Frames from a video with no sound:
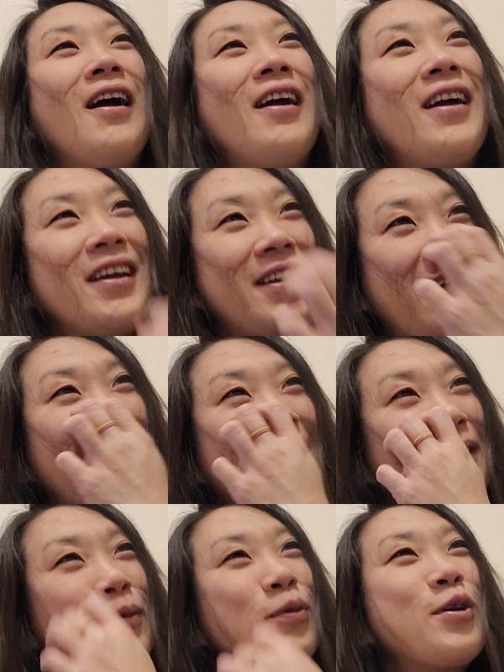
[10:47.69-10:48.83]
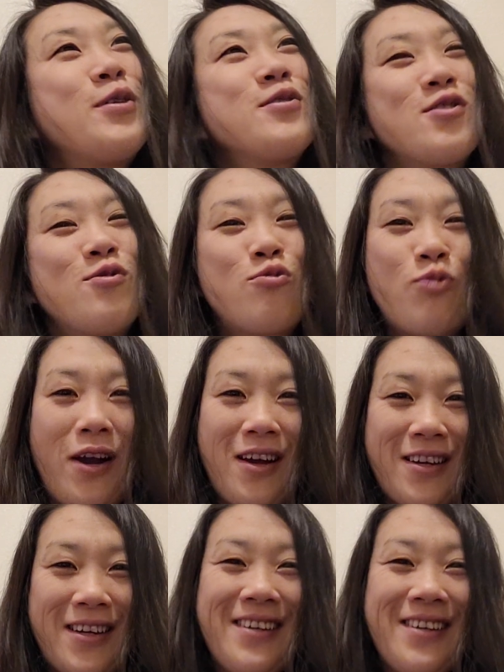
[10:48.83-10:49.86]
And now there's a rock.